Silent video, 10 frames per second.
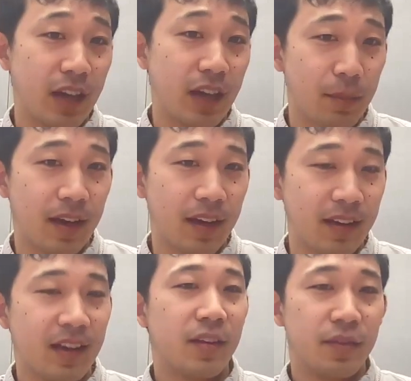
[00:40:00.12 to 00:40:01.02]
a
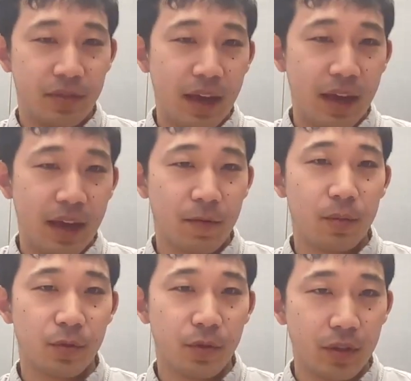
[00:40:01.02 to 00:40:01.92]
chatbot, that
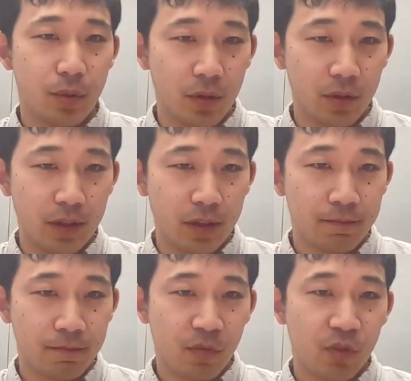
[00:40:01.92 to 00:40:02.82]
performs really poorly.
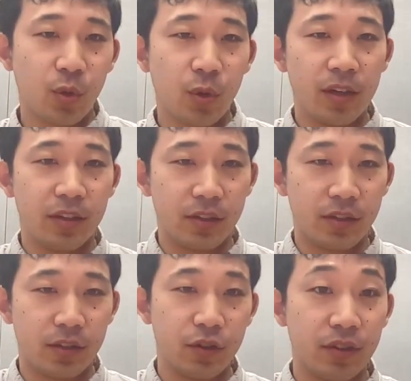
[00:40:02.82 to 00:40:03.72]
So we wanted
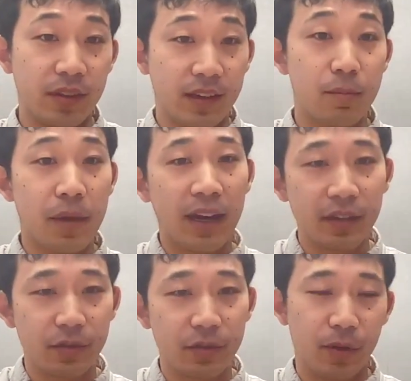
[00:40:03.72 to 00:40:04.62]
a solution that
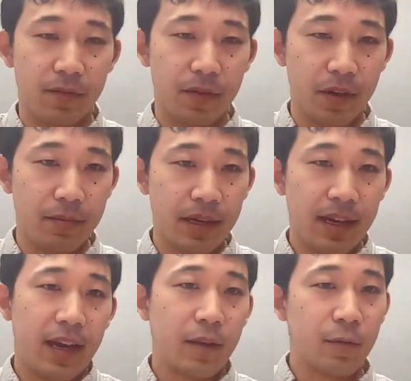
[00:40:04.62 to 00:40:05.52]
combines both of
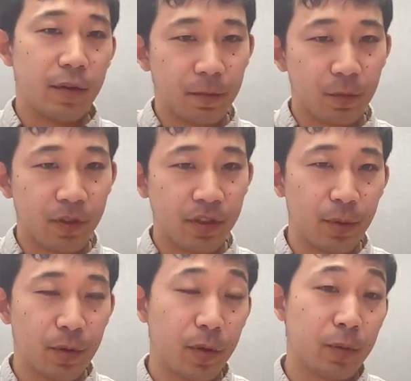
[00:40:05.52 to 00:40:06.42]
them. And
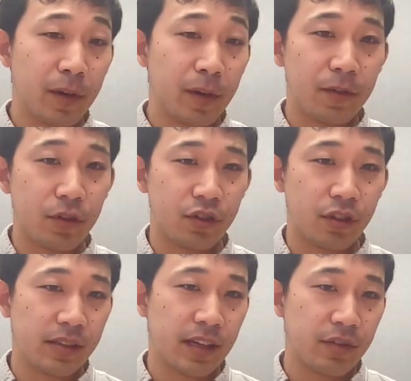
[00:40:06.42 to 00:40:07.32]
reciprocal rank
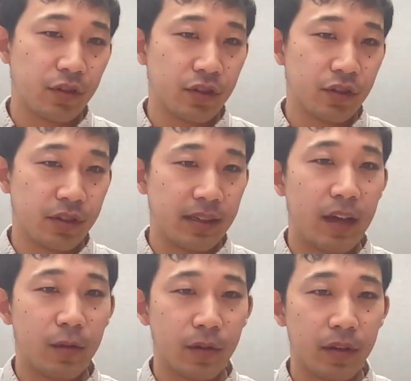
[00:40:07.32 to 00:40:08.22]
fusion is actually just an
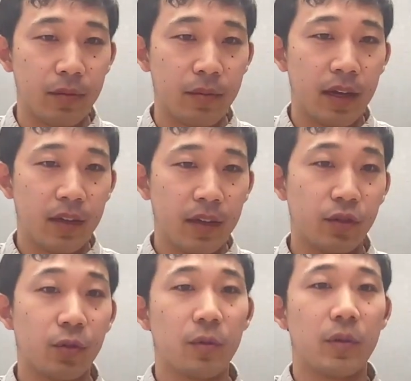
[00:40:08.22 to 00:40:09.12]
algorithm
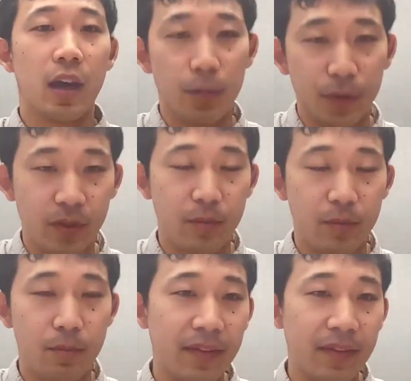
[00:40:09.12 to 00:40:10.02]
to help you
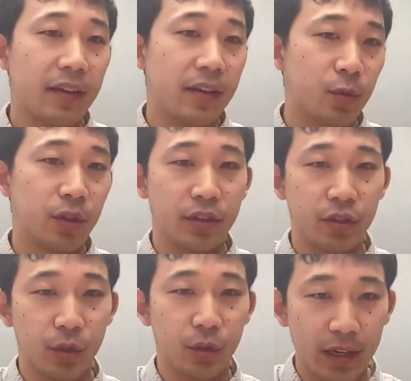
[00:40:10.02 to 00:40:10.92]
combine that in a really
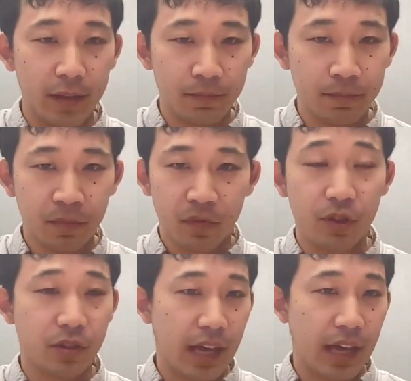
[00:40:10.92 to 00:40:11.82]
good way.
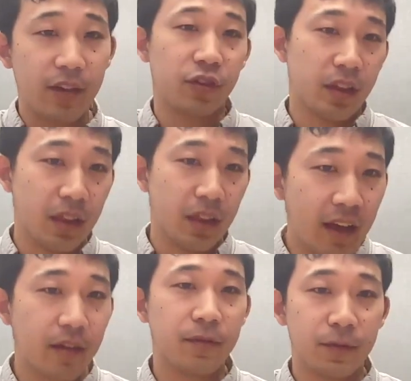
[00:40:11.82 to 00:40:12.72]
There's actually a
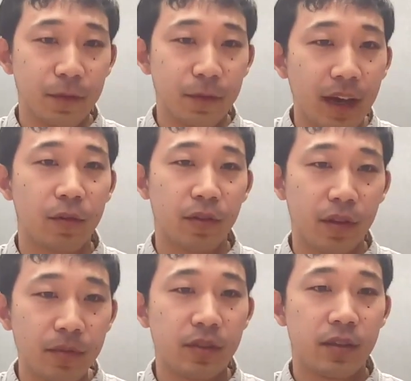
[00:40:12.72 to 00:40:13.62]
lot of different
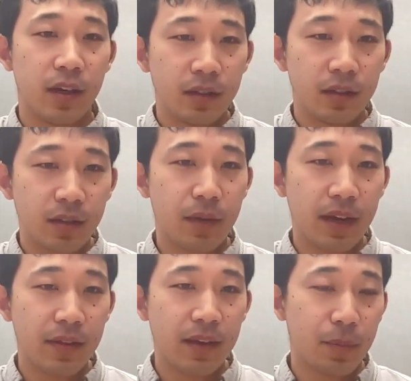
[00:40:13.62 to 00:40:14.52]
algorithms to
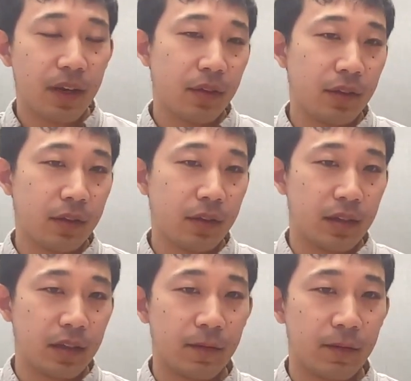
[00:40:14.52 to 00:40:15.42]
combine that, but I think the
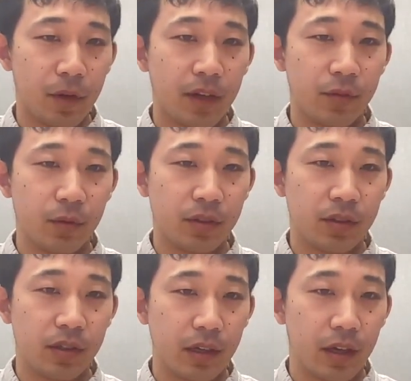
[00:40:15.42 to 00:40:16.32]
key for us was
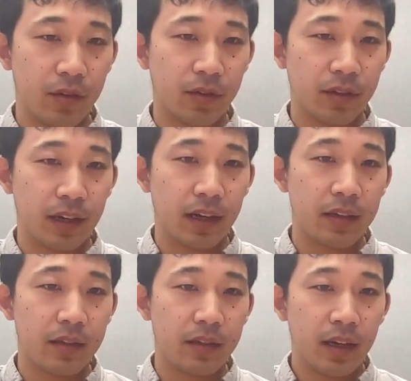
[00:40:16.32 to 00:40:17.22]
to
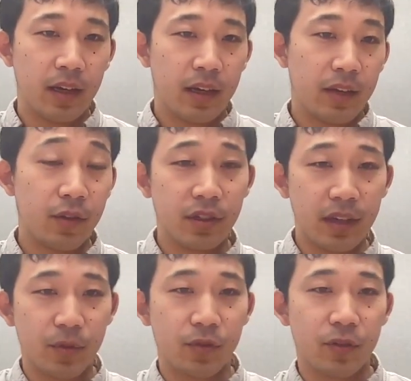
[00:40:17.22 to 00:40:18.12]
understand there's an
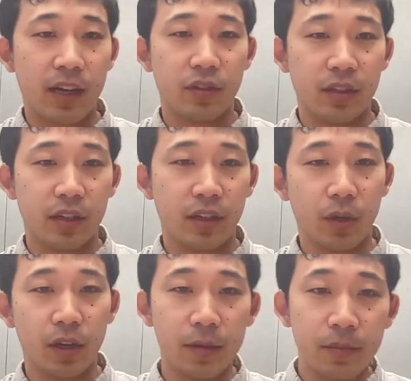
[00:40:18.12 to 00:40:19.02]
abstraction here
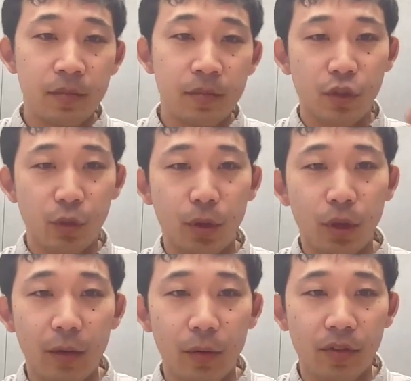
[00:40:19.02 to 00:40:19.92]
where you
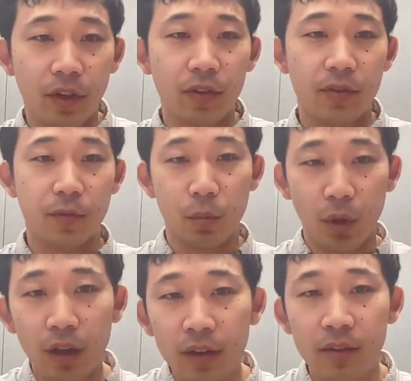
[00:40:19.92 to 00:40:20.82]
pull out results from
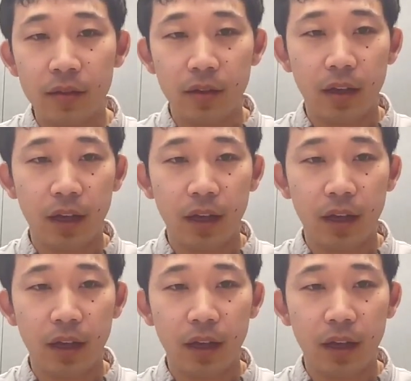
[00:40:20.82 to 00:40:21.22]
one